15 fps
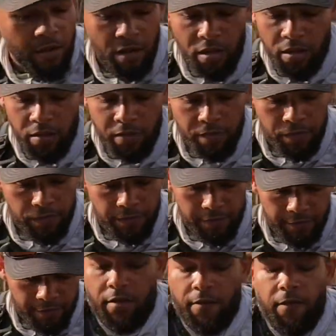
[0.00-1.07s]
of
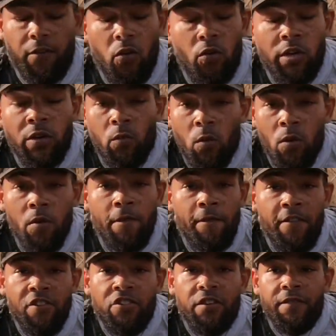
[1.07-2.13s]
floating worm
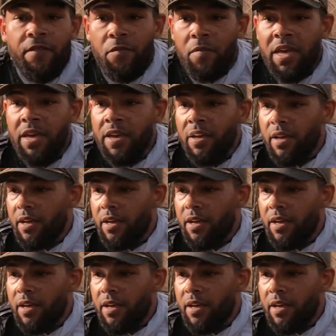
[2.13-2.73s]
fishing for me.